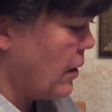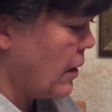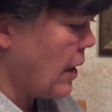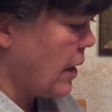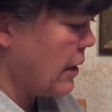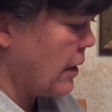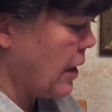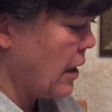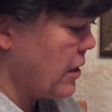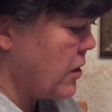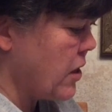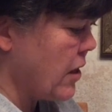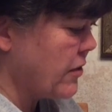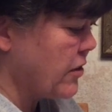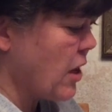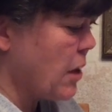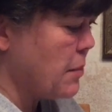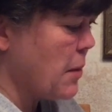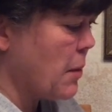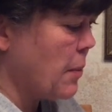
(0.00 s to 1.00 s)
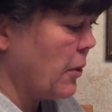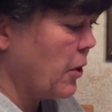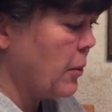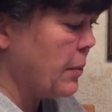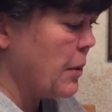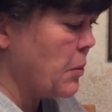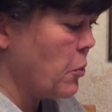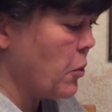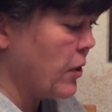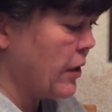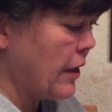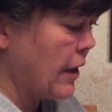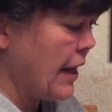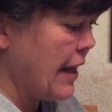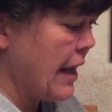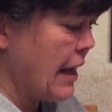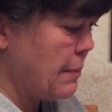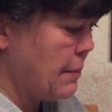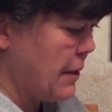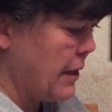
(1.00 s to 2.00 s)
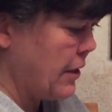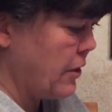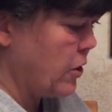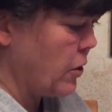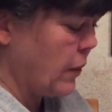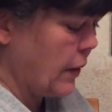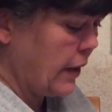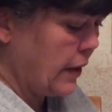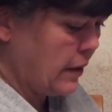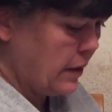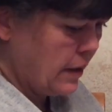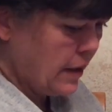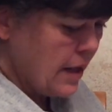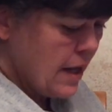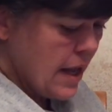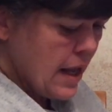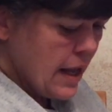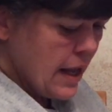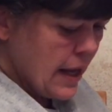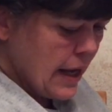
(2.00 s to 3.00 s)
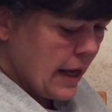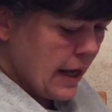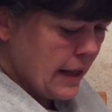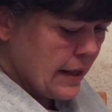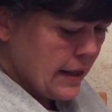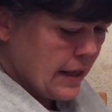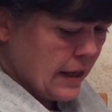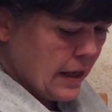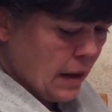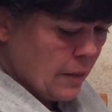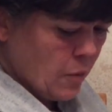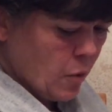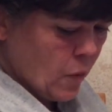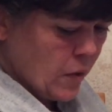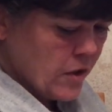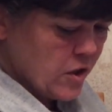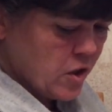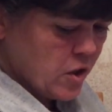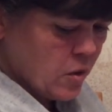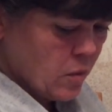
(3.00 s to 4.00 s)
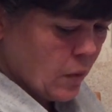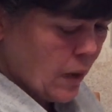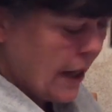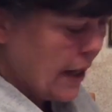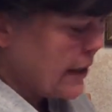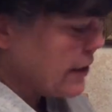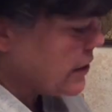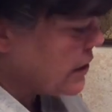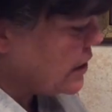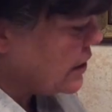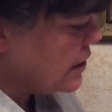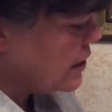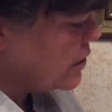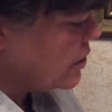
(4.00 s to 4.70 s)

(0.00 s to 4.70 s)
You have to come up a little bit more than I have been doing. And then I'm going to write